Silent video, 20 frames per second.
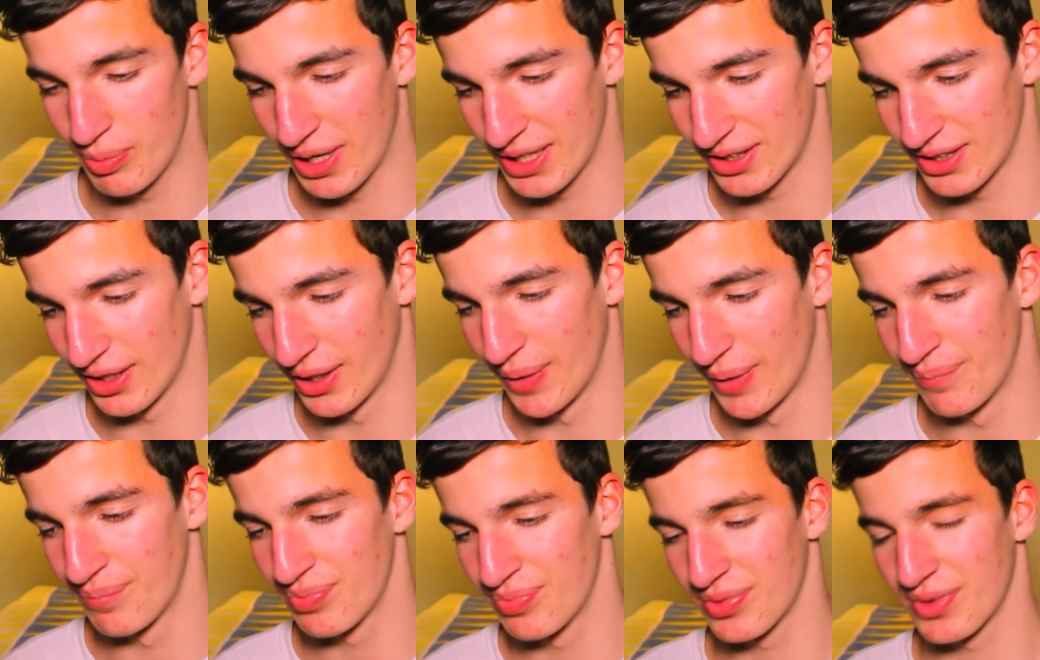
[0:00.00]
But
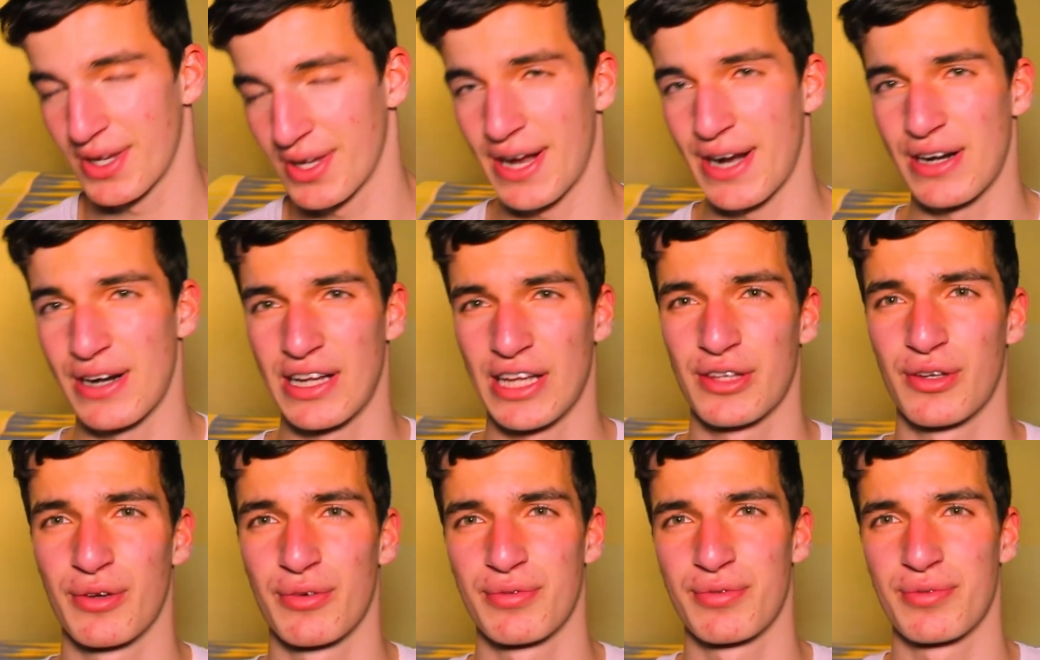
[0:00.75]
uh, there are a
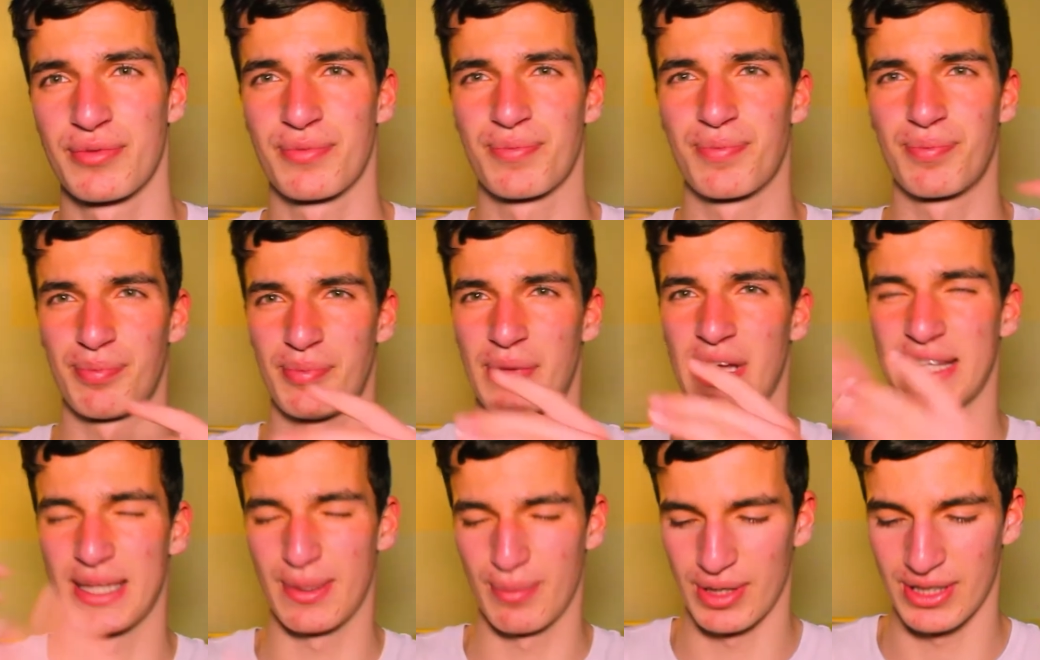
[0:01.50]
lot of
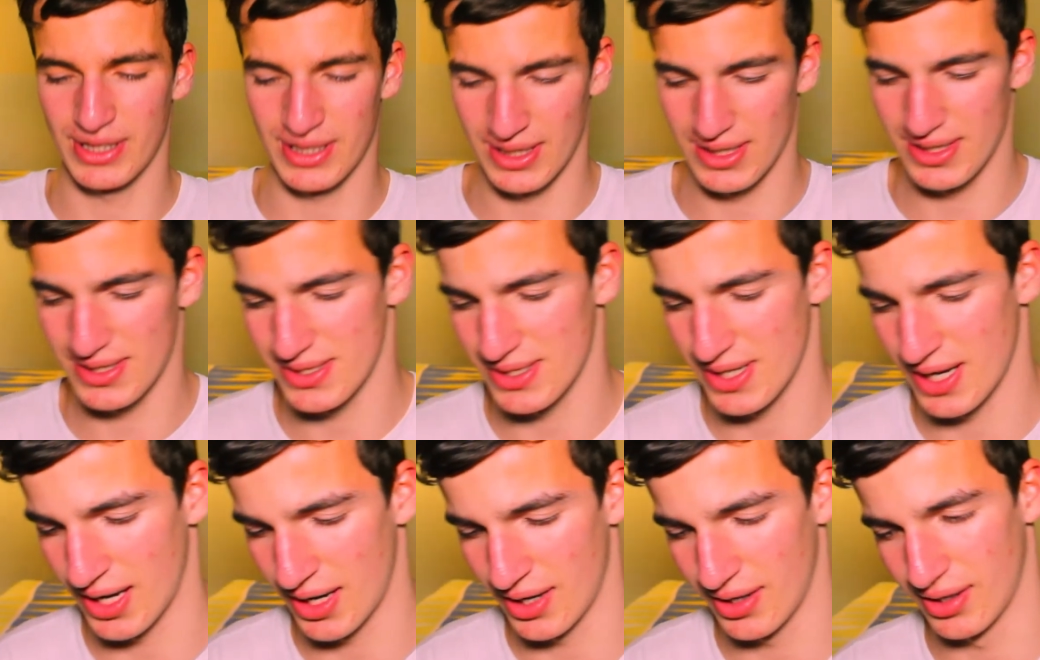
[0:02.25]
mathematics
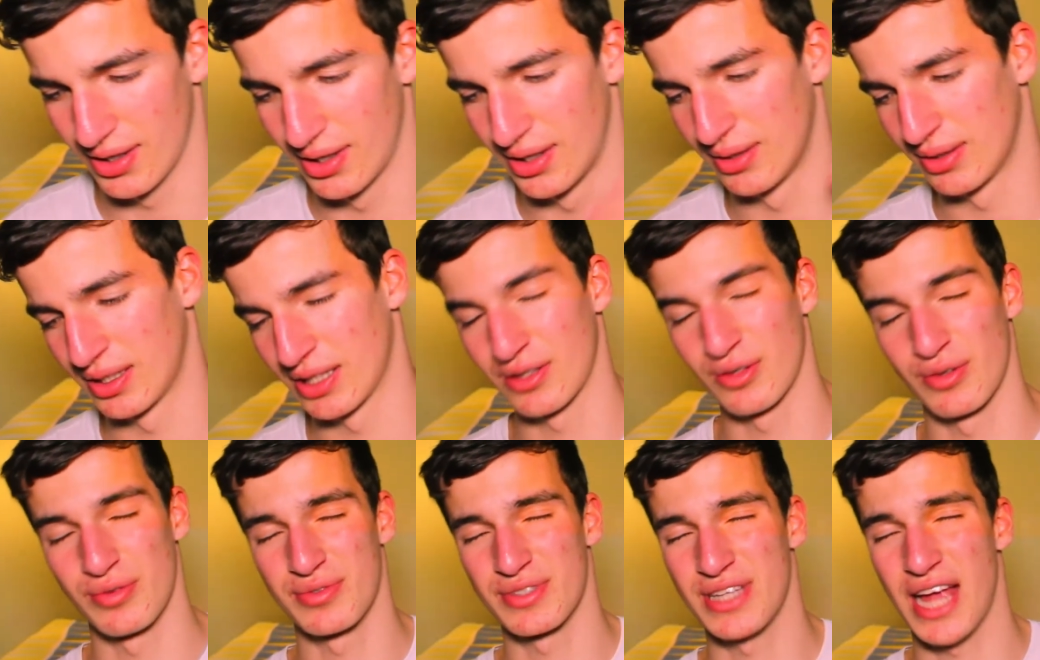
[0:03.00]
and uh, a
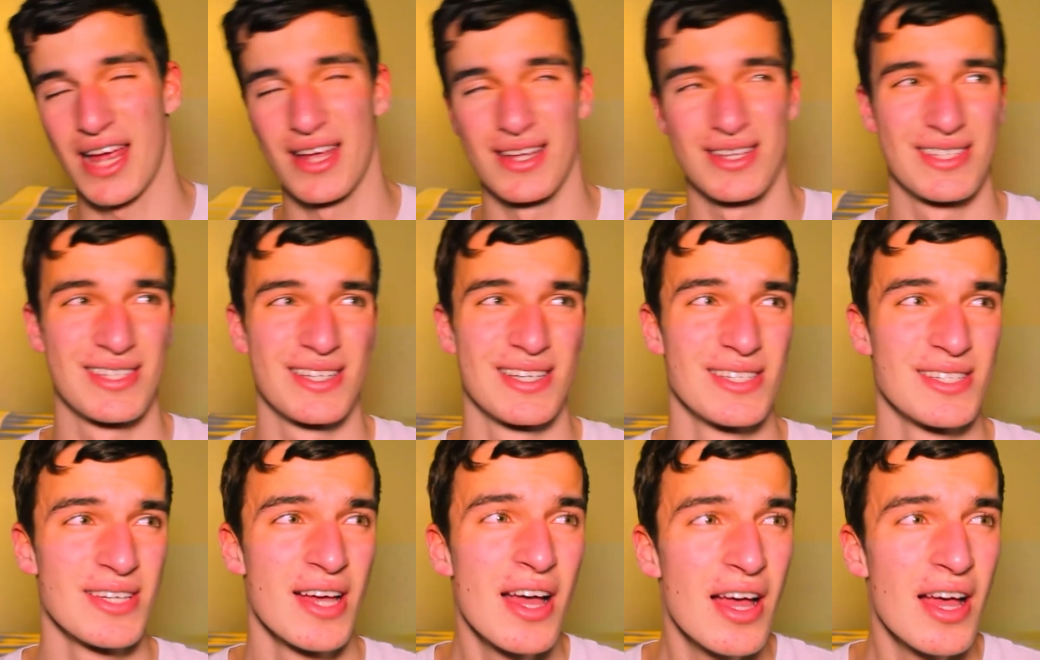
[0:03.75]
lot of sciences,